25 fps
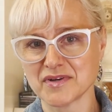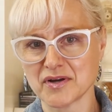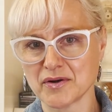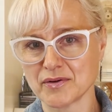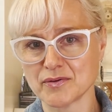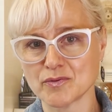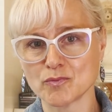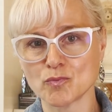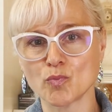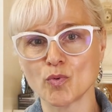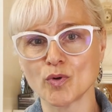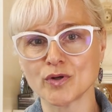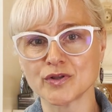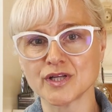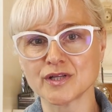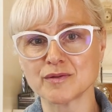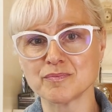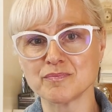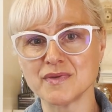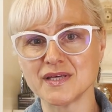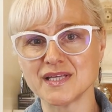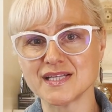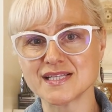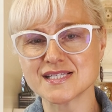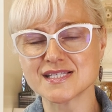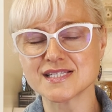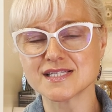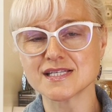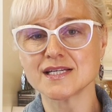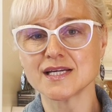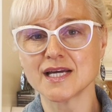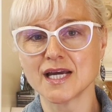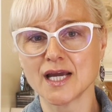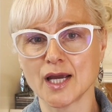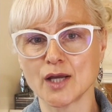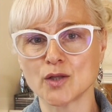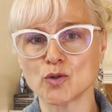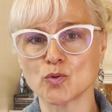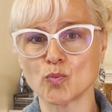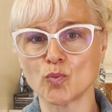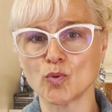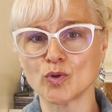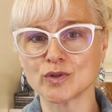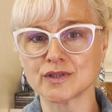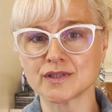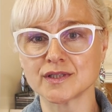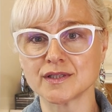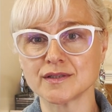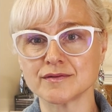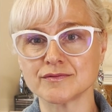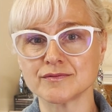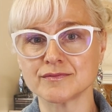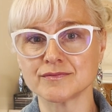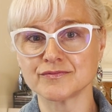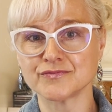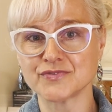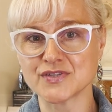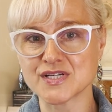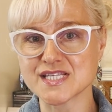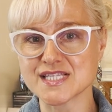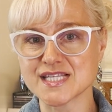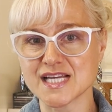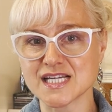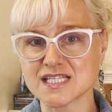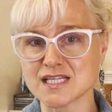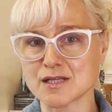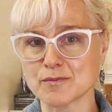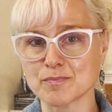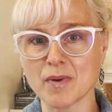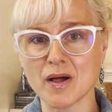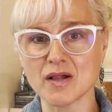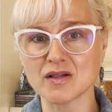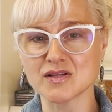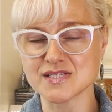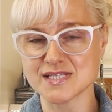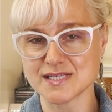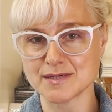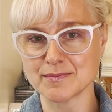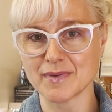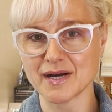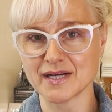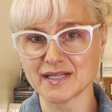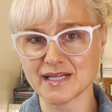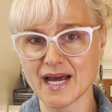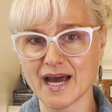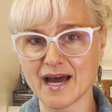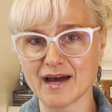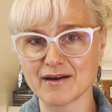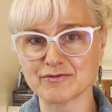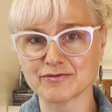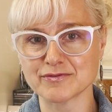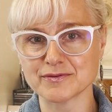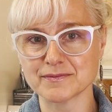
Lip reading: what it means and what fixed asset policy might have